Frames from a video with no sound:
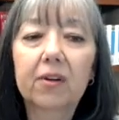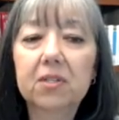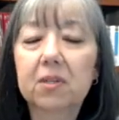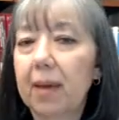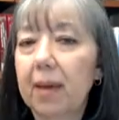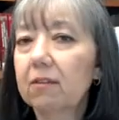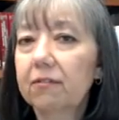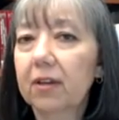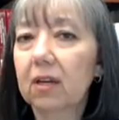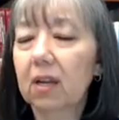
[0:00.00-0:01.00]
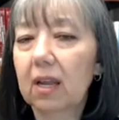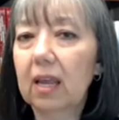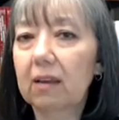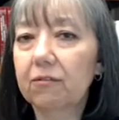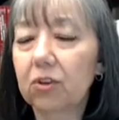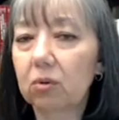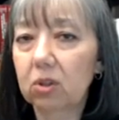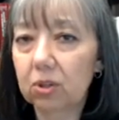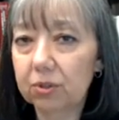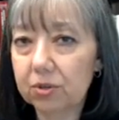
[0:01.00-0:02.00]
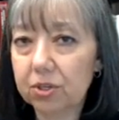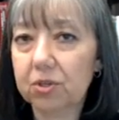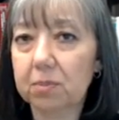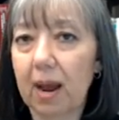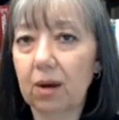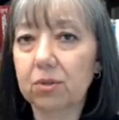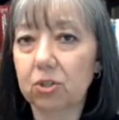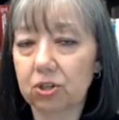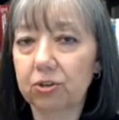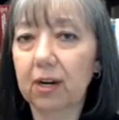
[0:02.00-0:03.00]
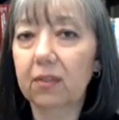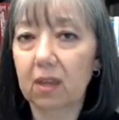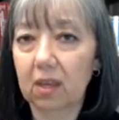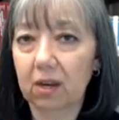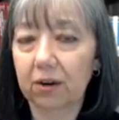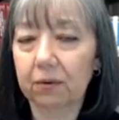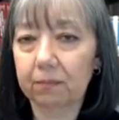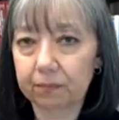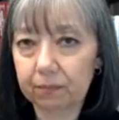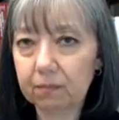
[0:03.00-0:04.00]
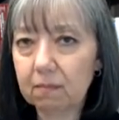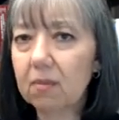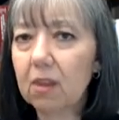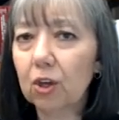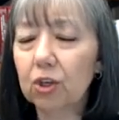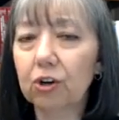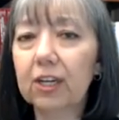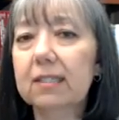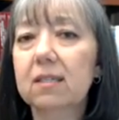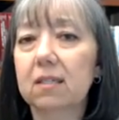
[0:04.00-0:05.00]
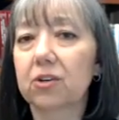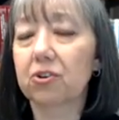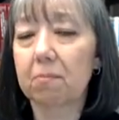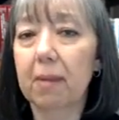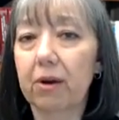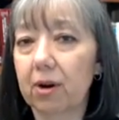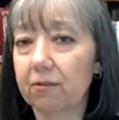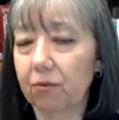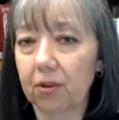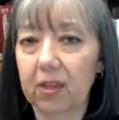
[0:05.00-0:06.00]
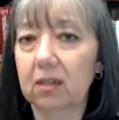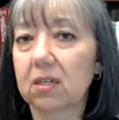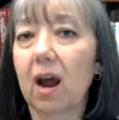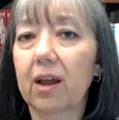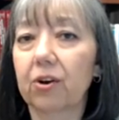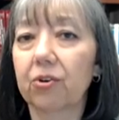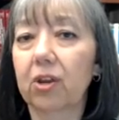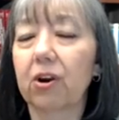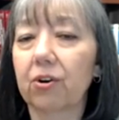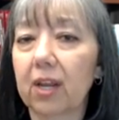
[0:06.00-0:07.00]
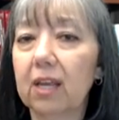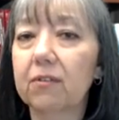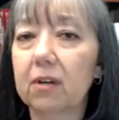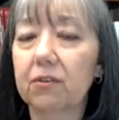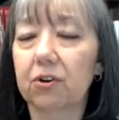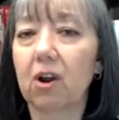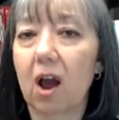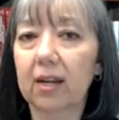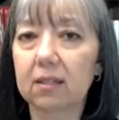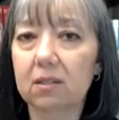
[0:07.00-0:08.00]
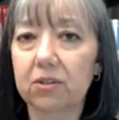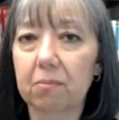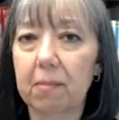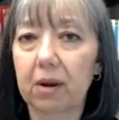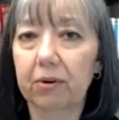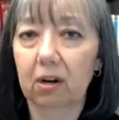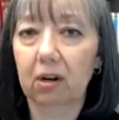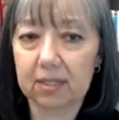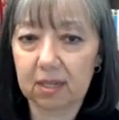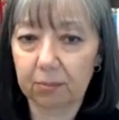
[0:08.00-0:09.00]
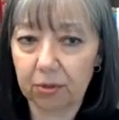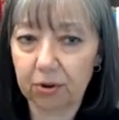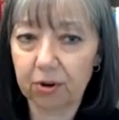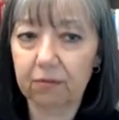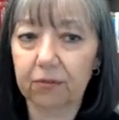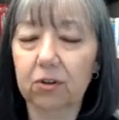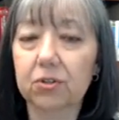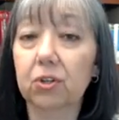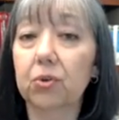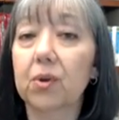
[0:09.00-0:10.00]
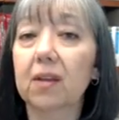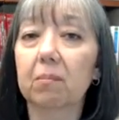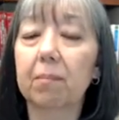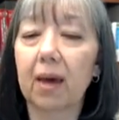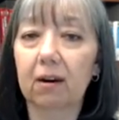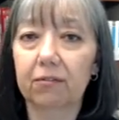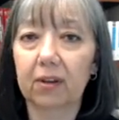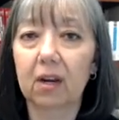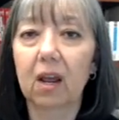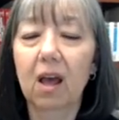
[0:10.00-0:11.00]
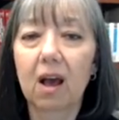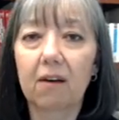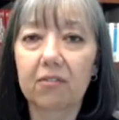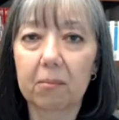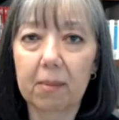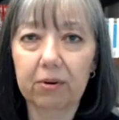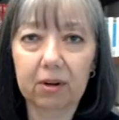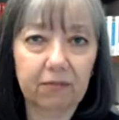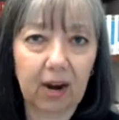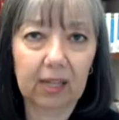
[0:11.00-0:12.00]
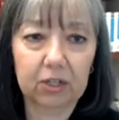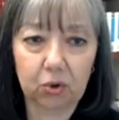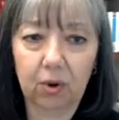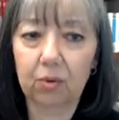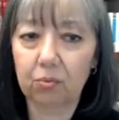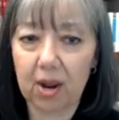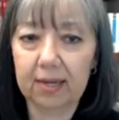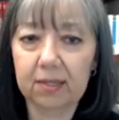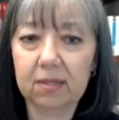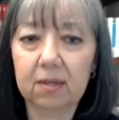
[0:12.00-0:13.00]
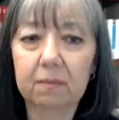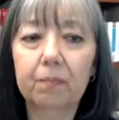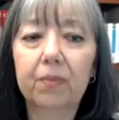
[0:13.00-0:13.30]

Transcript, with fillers: There's a benefit if you lose your spouse during the year, you're considered married for the entire year, even if you're not considered married on December 31st. So you get the benefit of the married filing joint rates.